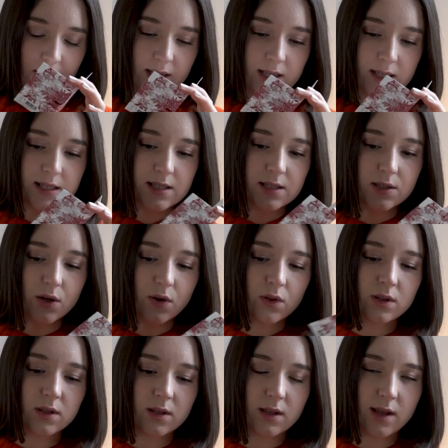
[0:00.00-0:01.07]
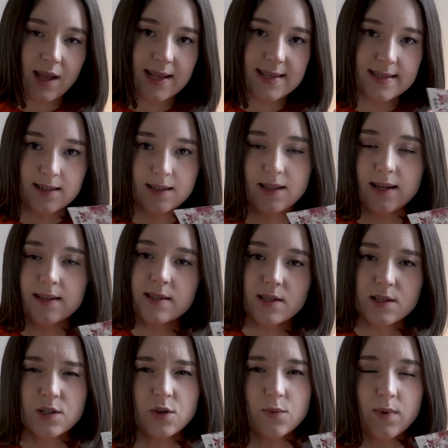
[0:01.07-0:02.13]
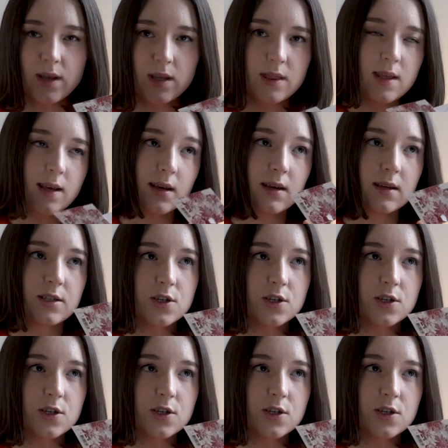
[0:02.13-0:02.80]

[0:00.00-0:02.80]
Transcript: It's not as intense as you may think.